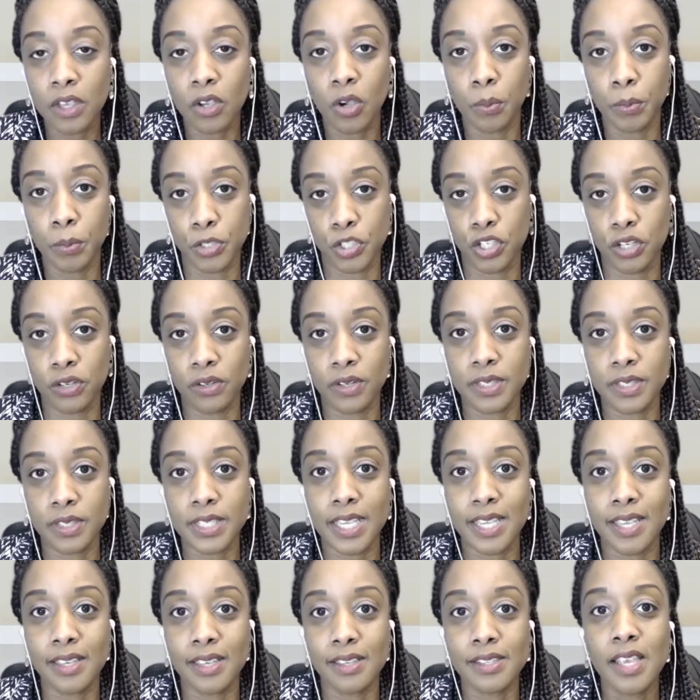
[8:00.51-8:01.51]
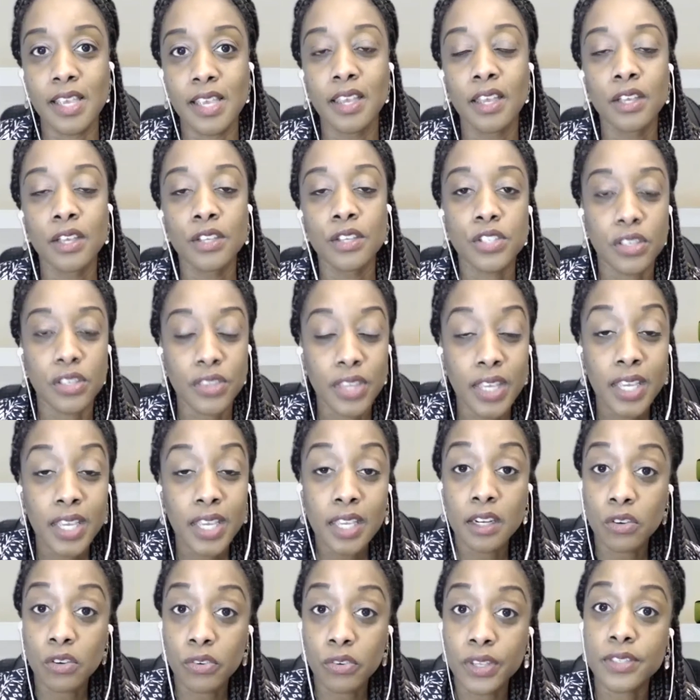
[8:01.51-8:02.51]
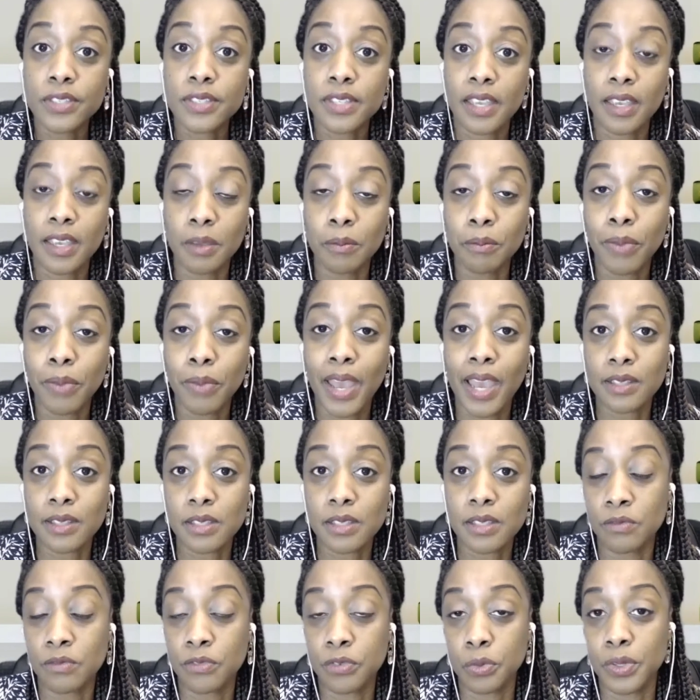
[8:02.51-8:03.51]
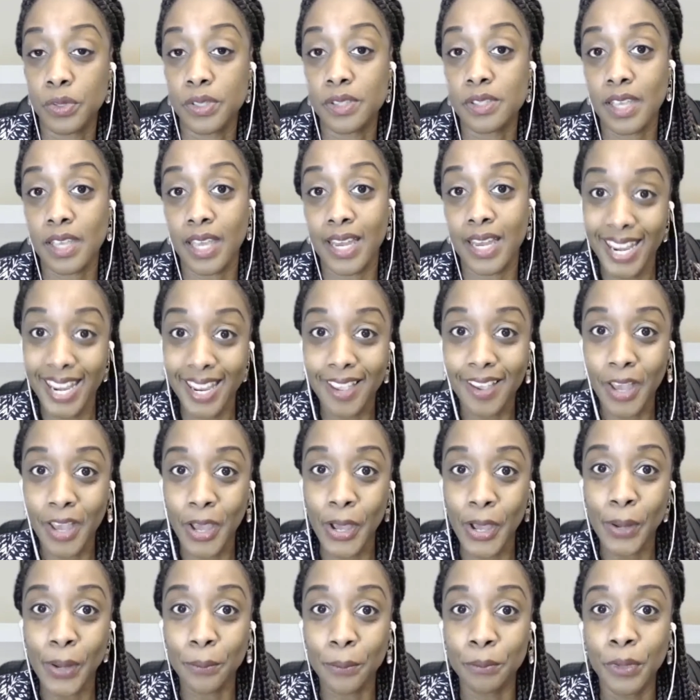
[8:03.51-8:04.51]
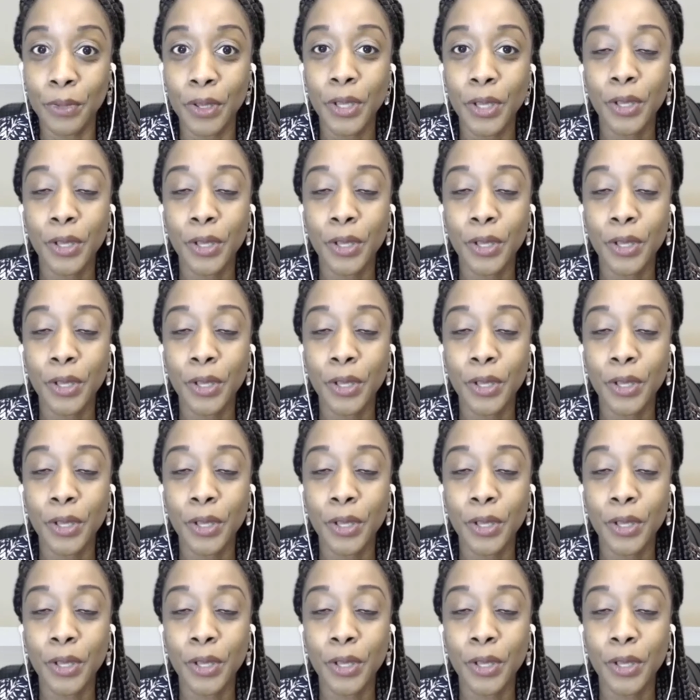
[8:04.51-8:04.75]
opportunities so they can increase their impact, influence, and income.